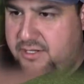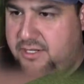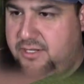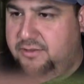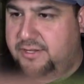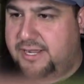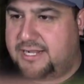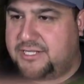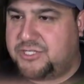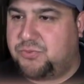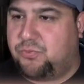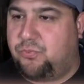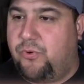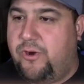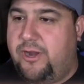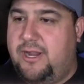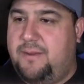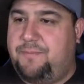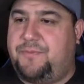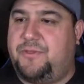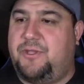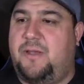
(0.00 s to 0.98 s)
And that's
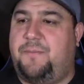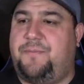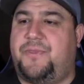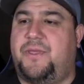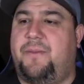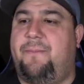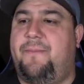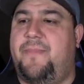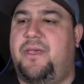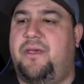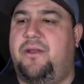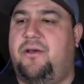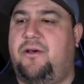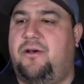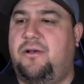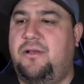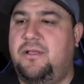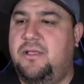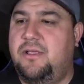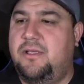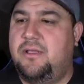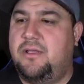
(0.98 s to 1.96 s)
ripped up the
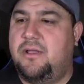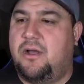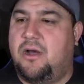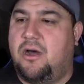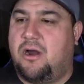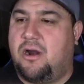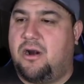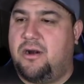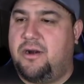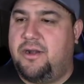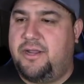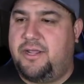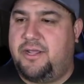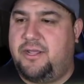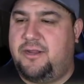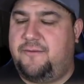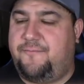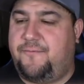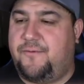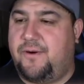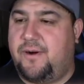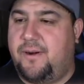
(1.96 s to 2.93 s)
middle. Hard
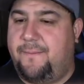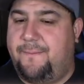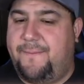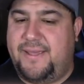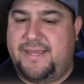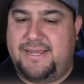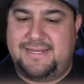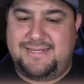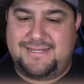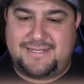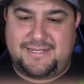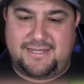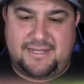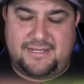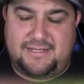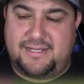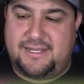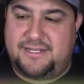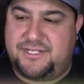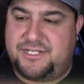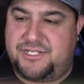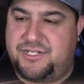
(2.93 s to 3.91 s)
hit for a base hit.
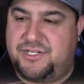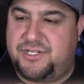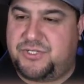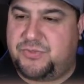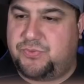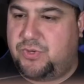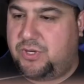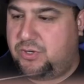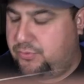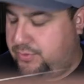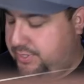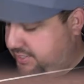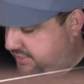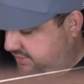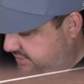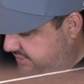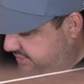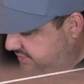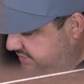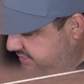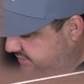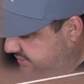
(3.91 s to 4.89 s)
That's just what we
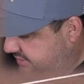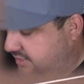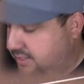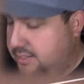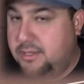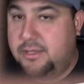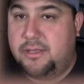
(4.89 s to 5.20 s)
needed.